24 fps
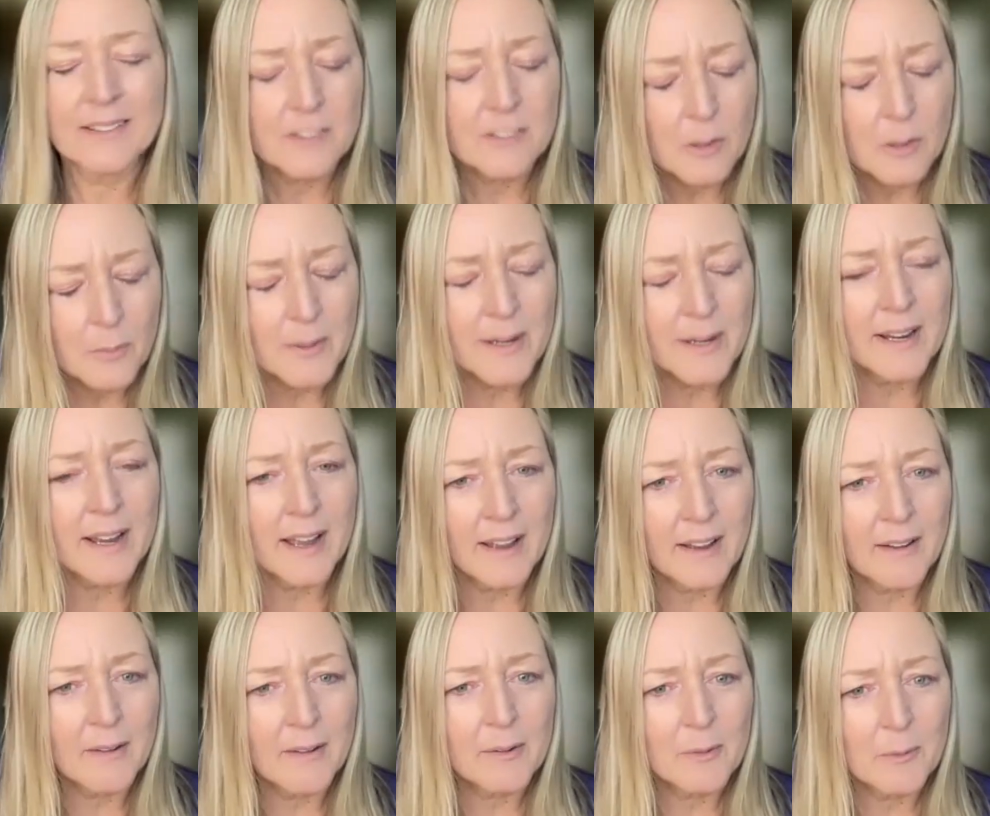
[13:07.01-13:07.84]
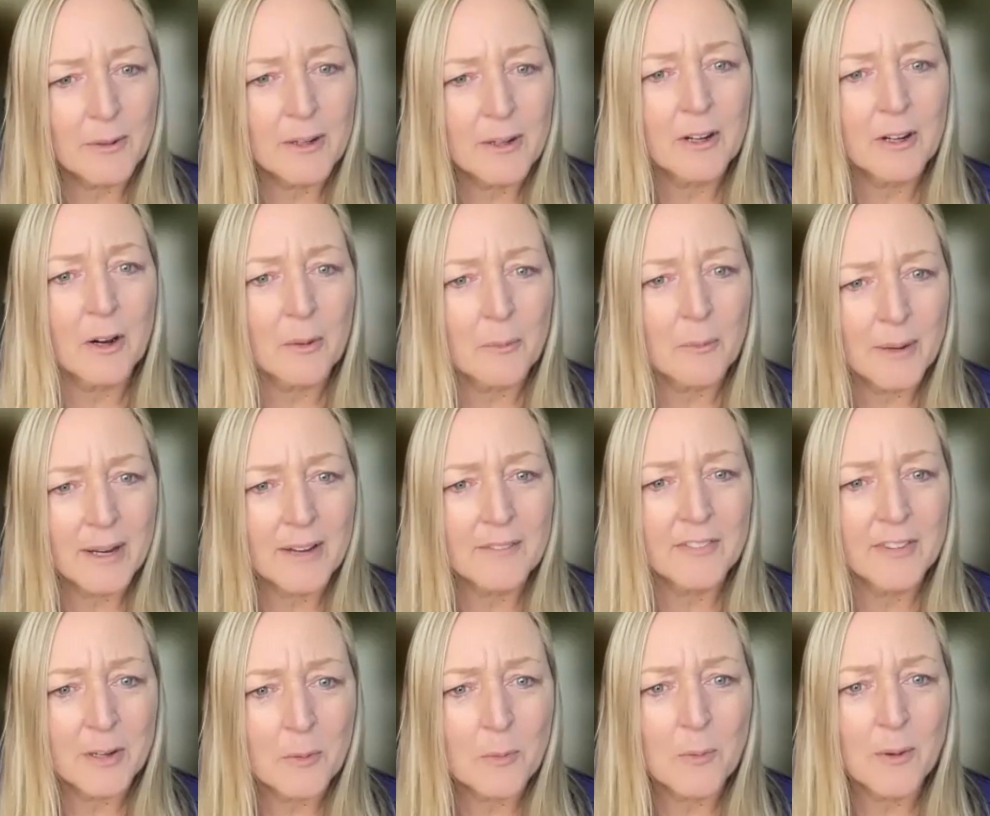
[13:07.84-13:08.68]
So we have
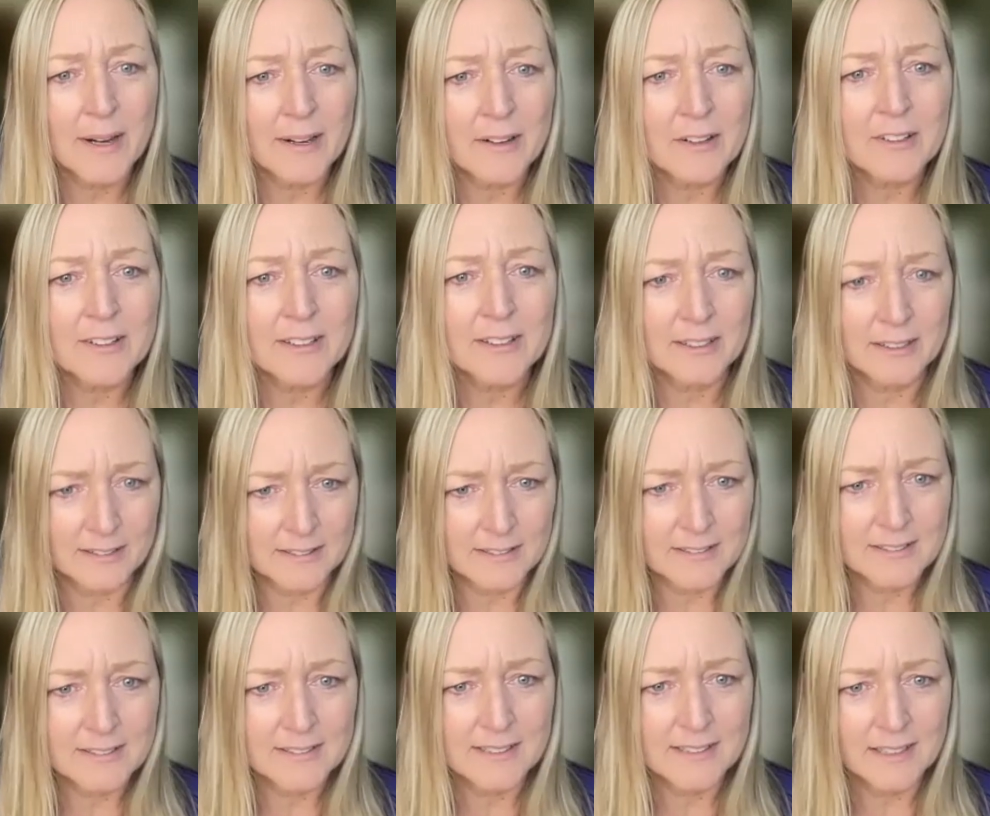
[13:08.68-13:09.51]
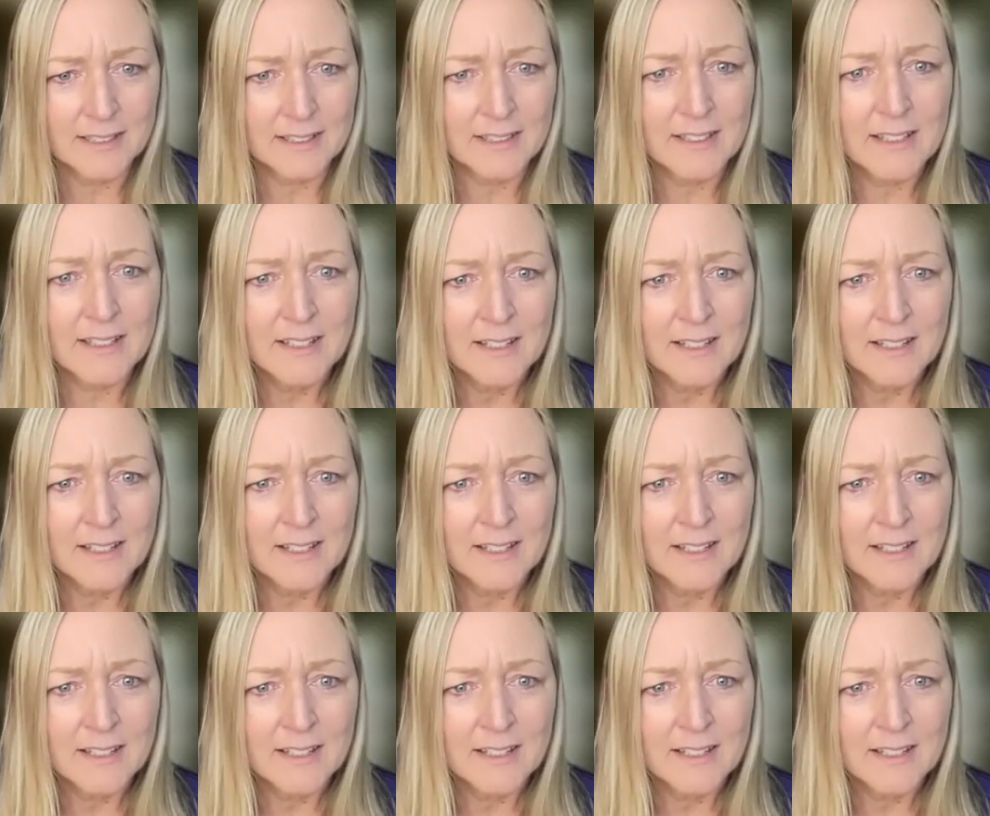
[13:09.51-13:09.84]
the awareness that,